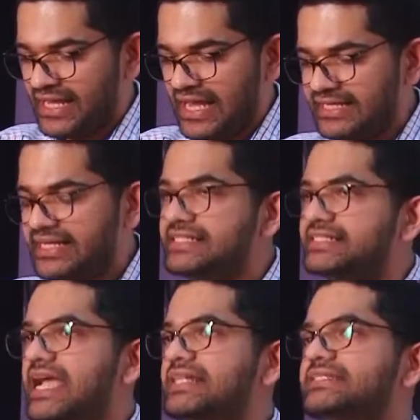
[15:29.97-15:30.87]
And he
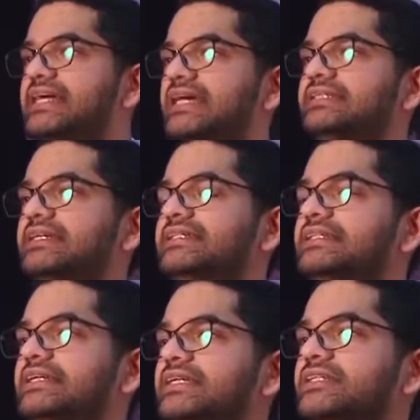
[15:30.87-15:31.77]
states that
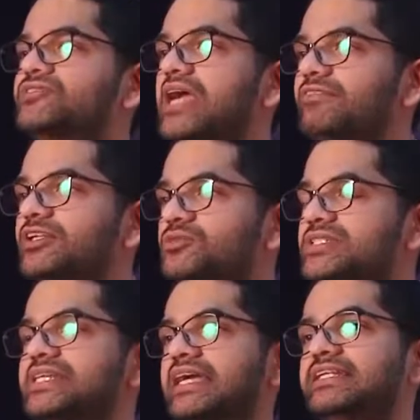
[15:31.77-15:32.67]
the Travancore
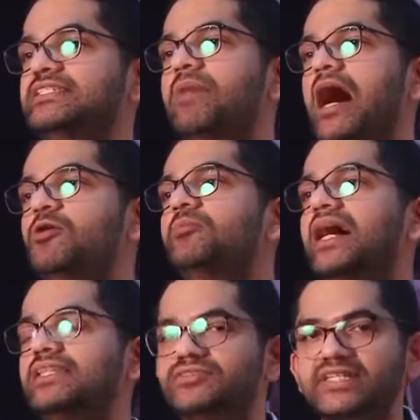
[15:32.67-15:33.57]
state is bound
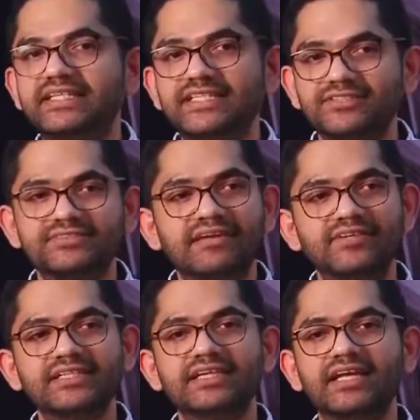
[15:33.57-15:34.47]
by the treaties of
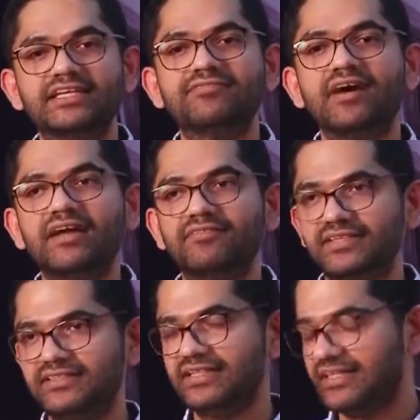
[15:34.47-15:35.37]
1795
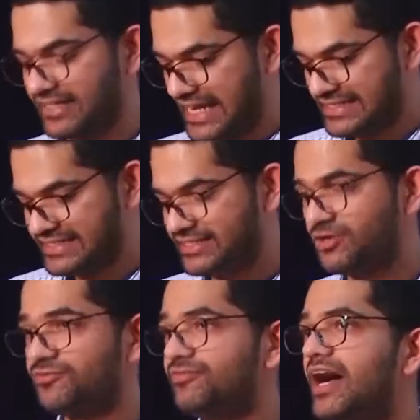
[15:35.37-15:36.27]
and
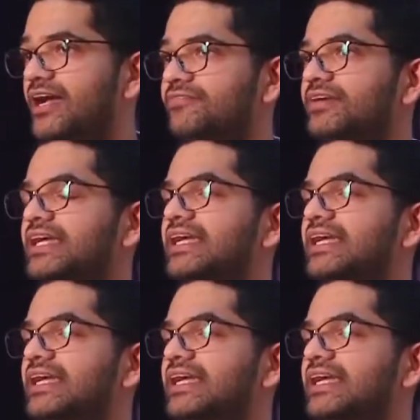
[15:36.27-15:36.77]
1805,